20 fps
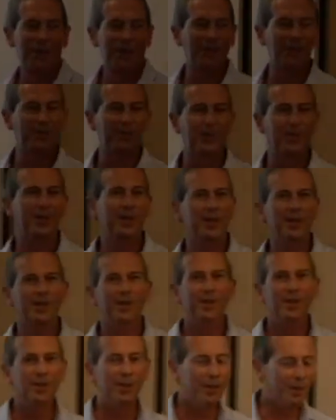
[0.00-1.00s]
things.
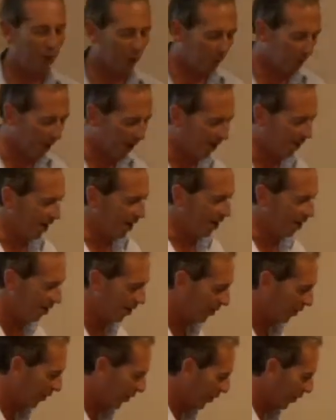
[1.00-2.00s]
So a little bit
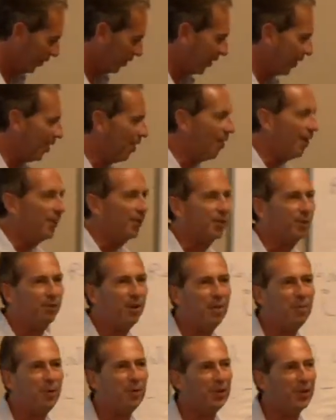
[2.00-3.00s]
ago I was using I to
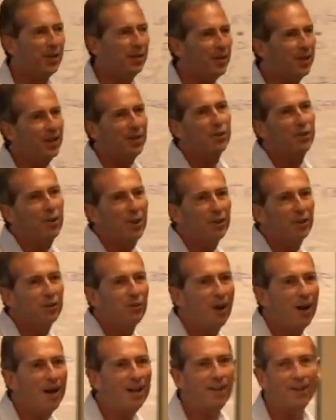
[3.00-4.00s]
represent the interest
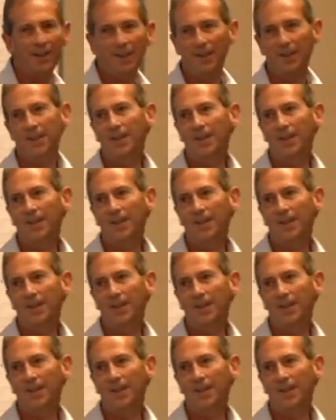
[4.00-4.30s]
rate.